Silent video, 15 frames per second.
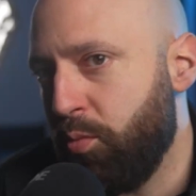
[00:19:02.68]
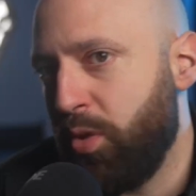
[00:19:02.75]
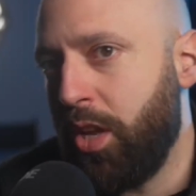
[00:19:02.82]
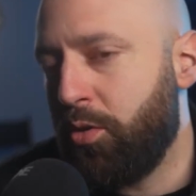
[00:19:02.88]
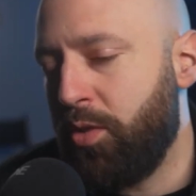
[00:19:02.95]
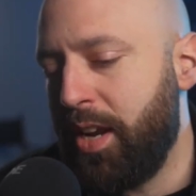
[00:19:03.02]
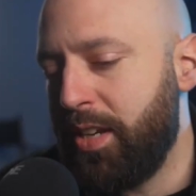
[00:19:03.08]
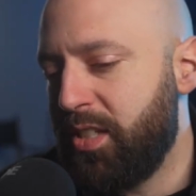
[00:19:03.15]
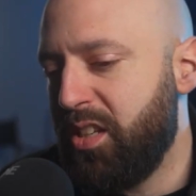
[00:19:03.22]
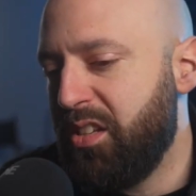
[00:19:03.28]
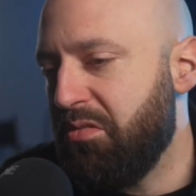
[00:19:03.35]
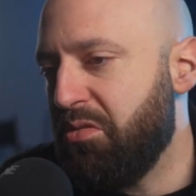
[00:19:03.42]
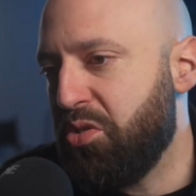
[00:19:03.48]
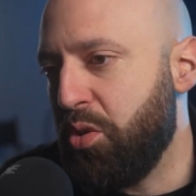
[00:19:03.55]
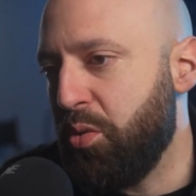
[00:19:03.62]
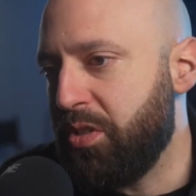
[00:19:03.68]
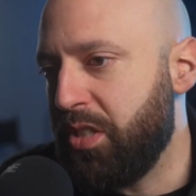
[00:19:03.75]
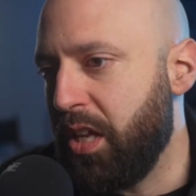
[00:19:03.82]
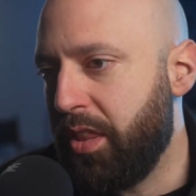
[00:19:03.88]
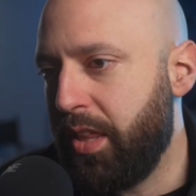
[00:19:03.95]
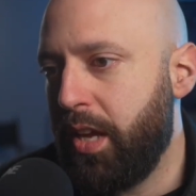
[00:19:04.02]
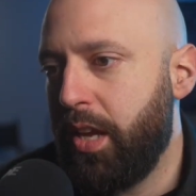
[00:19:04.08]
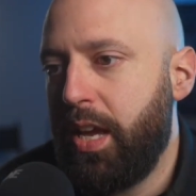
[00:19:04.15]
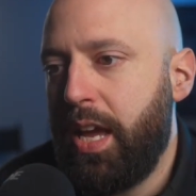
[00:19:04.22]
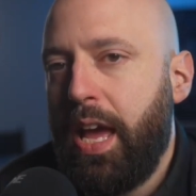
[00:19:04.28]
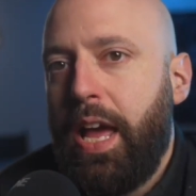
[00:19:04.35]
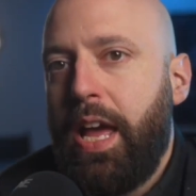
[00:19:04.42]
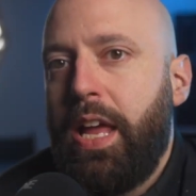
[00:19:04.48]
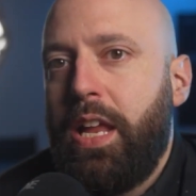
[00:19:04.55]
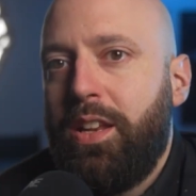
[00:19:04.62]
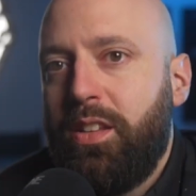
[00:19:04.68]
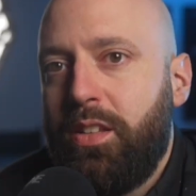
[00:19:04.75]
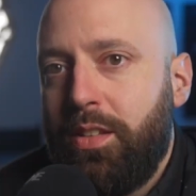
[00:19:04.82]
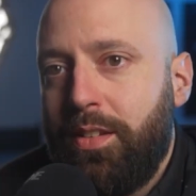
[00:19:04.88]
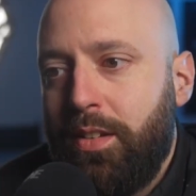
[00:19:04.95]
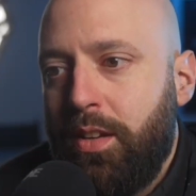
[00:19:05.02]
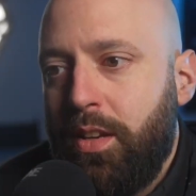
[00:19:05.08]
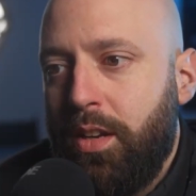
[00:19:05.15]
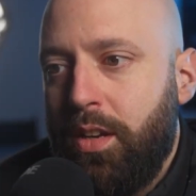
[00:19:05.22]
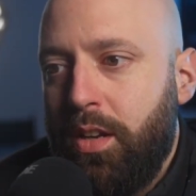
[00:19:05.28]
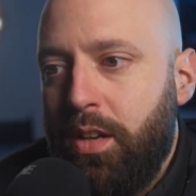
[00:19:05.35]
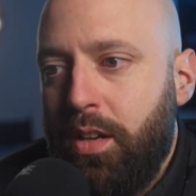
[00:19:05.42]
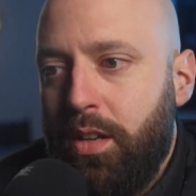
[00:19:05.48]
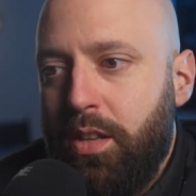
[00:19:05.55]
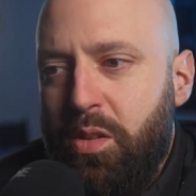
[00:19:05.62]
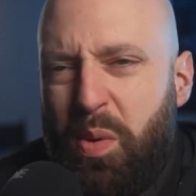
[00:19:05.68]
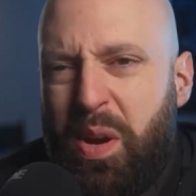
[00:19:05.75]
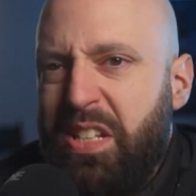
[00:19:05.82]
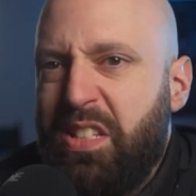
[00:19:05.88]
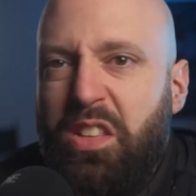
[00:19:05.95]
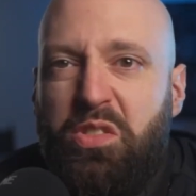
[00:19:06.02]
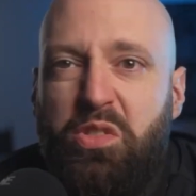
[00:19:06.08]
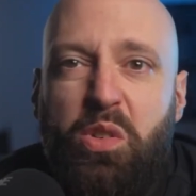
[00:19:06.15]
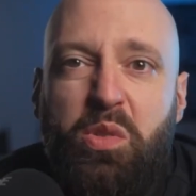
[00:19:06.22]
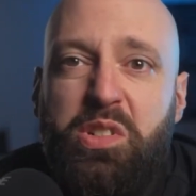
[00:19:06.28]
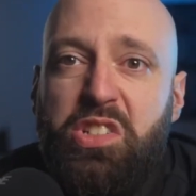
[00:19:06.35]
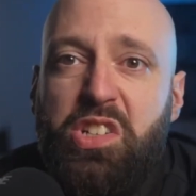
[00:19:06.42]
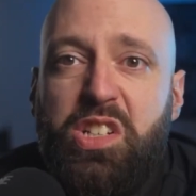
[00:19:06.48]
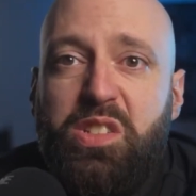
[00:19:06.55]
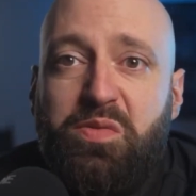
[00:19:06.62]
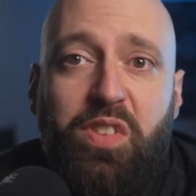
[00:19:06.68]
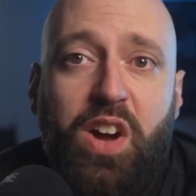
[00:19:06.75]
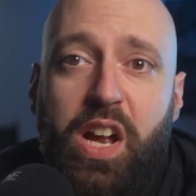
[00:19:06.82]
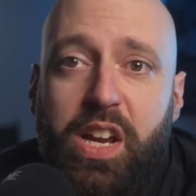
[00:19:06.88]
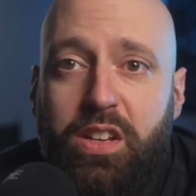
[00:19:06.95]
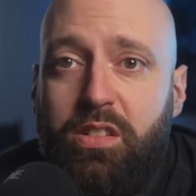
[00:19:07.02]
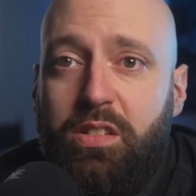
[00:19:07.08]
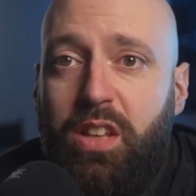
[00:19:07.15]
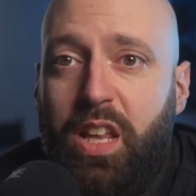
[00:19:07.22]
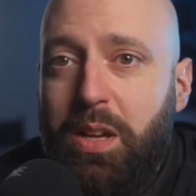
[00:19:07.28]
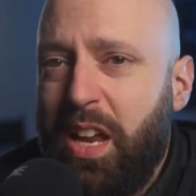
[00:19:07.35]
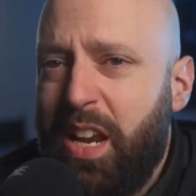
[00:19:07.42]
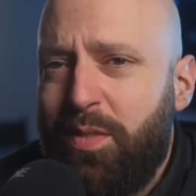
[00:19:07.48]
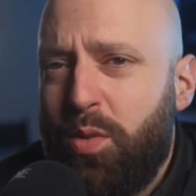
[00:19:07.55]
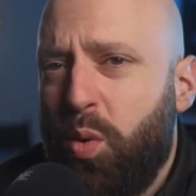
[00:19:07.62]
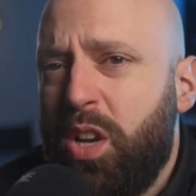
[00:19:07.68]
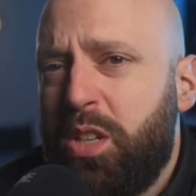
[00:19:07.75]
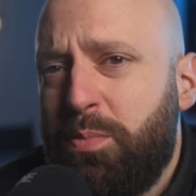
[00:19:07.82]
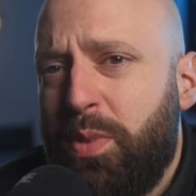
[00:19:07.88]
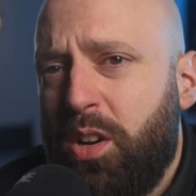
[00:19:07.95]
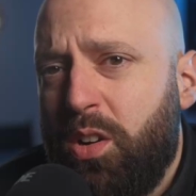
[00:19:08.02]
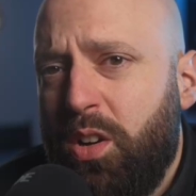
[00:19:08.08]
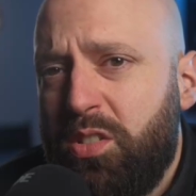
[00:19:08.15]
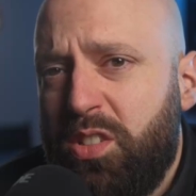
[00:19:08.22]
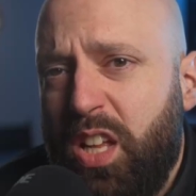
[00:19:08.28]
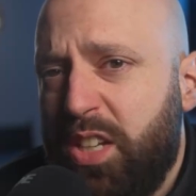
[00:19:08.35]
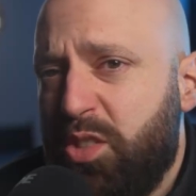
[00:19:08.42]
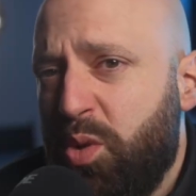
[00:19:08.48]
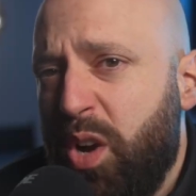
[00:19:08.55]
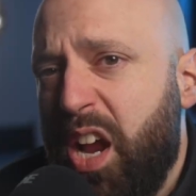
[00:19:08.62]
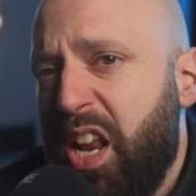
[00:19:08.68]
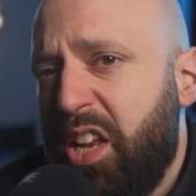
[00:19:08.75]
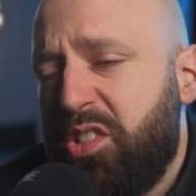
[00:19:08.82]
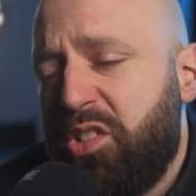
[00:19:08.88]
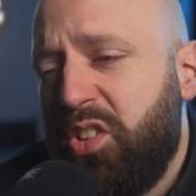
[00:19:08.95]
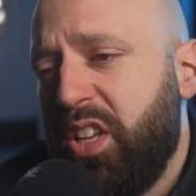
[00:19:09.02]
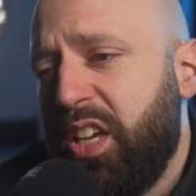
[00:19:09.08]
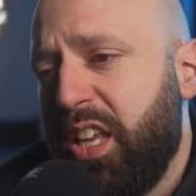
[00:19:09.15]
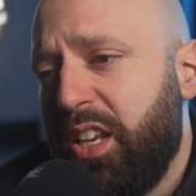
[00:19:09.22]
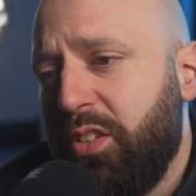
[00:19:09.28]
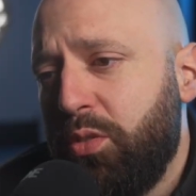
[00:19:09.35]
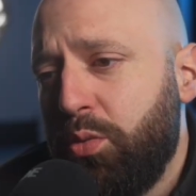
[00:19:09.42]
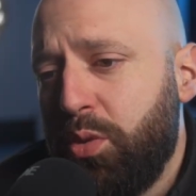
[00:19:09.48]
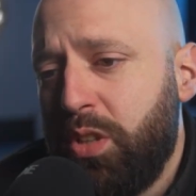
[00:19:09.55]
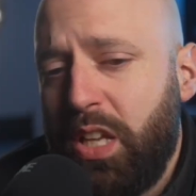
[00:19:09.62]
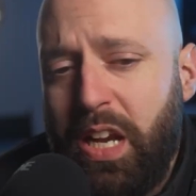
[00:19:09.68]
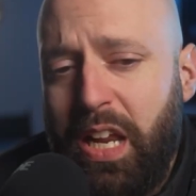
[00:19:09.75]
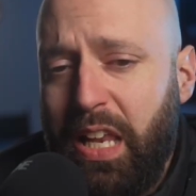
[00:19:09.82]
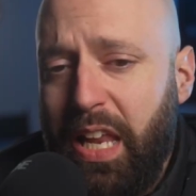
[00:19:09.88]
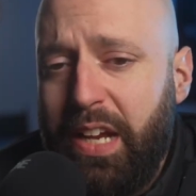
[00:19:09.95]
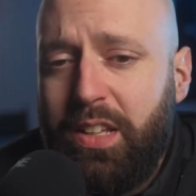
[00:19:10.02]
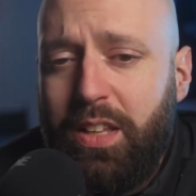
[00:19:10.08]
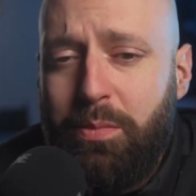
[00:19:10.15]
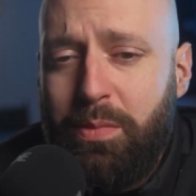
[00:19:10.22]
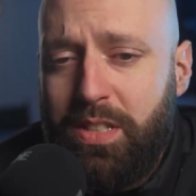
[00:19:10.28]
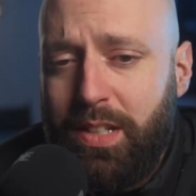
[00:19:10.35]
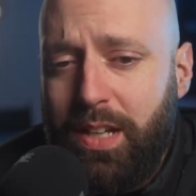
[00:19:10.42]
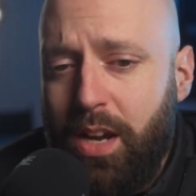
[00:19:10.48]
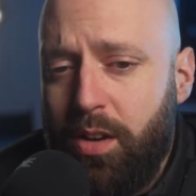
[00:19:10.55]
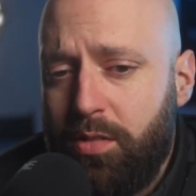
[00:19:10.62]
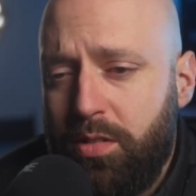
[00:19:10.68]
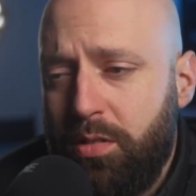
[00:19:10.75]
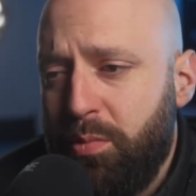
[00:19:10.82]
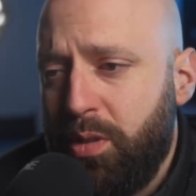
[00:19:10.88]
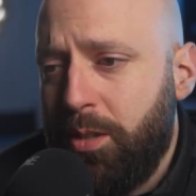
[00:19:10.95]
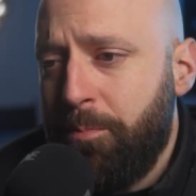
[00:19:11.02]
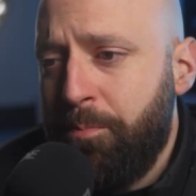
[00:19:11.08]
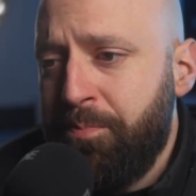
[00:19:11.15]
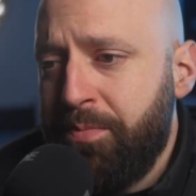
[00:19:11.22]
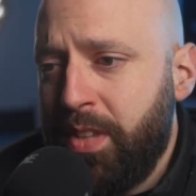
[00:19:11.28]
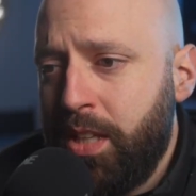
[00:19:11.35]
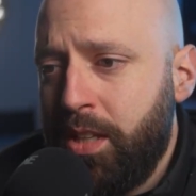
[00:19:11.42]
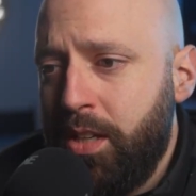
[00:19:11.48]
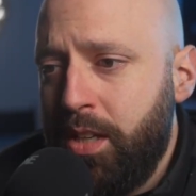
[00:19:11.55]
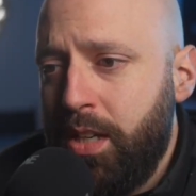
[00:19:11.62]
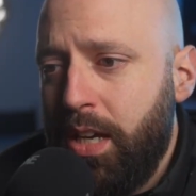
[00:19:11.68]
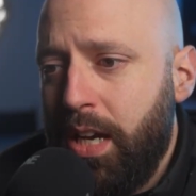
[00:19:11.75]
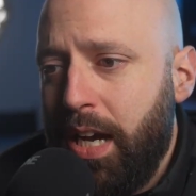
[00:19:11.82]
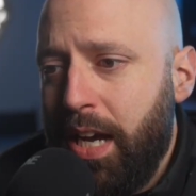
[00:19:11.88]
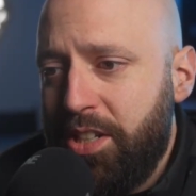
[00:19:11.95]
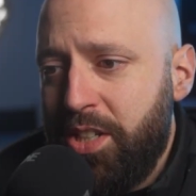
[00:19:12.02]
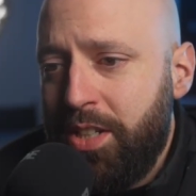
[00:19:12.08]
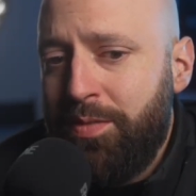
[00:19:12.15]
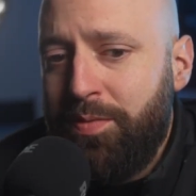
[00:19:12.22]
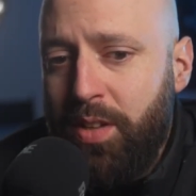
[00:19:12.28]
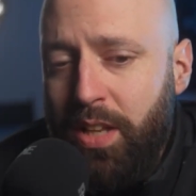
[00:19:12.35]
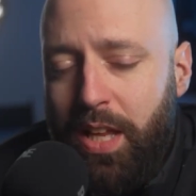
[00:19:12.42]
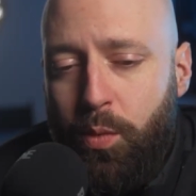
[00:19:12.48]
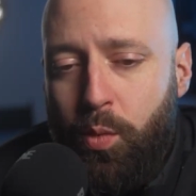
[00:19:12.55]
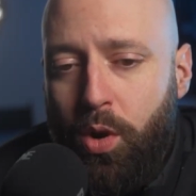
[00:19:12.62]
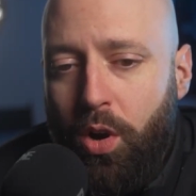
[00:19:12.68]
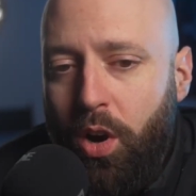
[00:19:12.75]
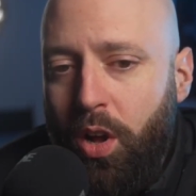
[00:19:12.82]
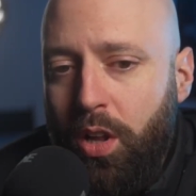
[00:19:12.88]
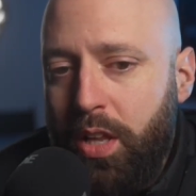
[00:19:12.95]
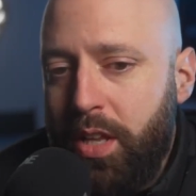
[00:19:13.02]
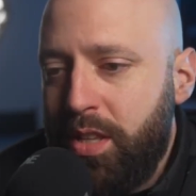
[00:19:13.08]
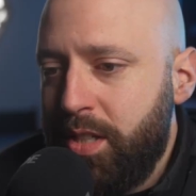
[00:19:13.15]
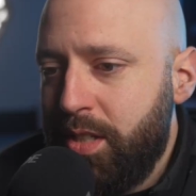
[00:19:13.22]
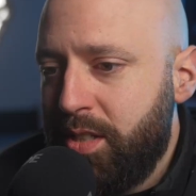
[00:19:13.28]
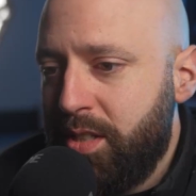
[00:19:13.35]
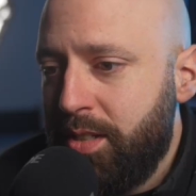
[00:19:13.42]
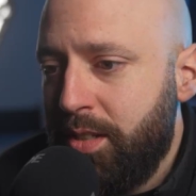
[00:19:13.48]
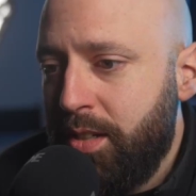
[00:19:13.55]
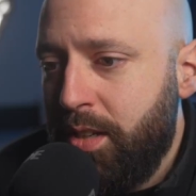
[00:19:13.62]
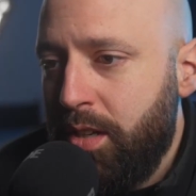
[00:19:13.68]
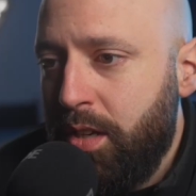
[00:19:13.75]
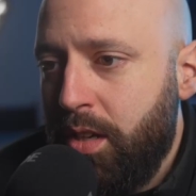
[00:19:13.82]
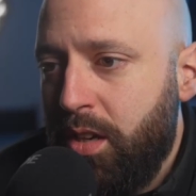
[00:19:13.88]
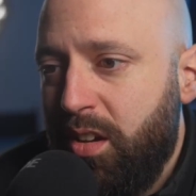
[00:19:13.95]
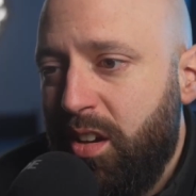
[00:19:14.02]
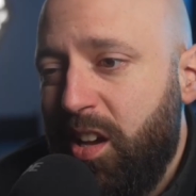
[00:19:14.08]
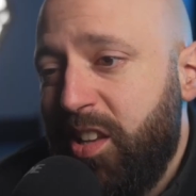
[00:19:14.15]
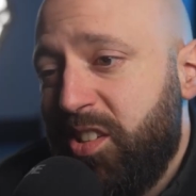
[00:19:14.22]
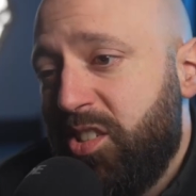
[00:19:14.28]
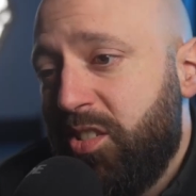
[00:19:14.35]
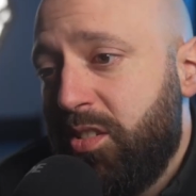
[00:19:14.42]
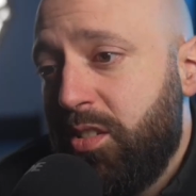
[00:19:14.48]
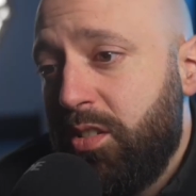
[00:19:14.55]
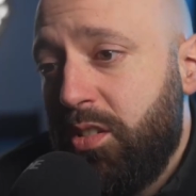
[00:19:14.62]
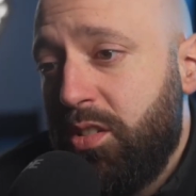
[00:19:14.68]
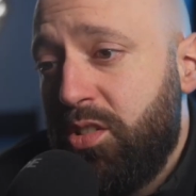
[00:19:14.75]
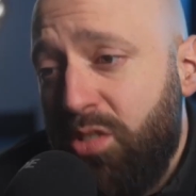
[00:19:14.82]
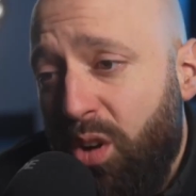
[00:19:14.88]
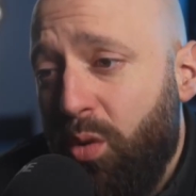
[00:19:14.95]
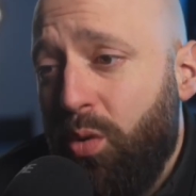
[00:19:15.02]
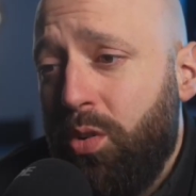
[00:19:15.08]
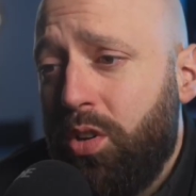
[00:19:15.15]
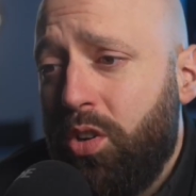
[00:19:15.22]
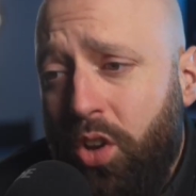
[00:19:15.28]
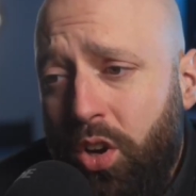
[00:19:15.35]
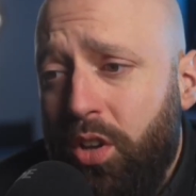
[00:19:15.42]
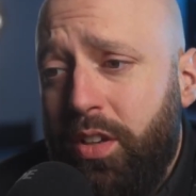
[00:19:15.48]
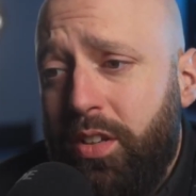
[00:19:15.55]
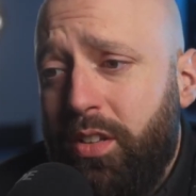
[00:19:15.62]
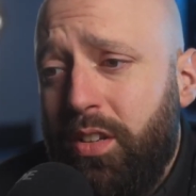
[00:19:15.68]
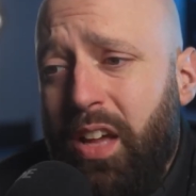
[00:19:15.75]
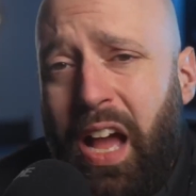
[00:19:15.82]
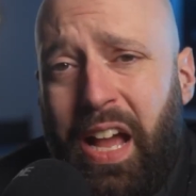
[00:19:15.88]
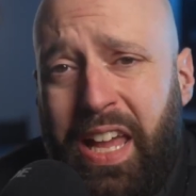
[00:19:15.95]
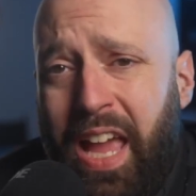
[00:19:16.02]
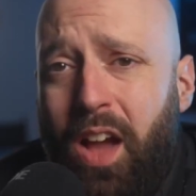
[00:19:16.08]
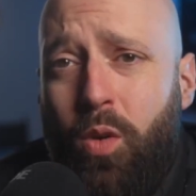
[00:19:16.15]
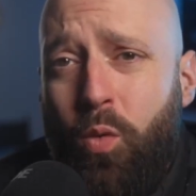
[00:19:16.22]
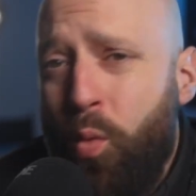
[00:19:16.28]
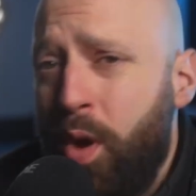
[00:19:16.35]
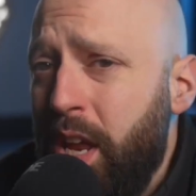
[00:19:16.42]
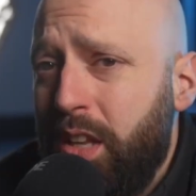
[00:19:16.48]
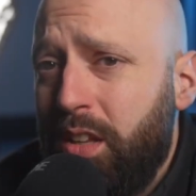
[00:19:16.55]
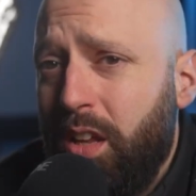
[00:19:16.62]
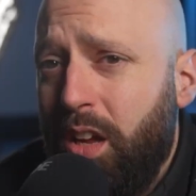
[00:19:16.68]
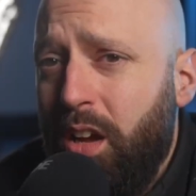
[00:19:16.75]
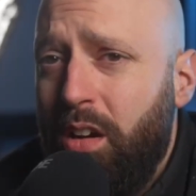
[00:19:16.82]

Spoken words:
Without Cranston, the show is nothing, and the rest of the show is just fine. Like I never watched Better Call Saul. I tried, I just couldn't get into it, and I liked him as a character, but I just feel like we're all in this. It's so good. I can't wait.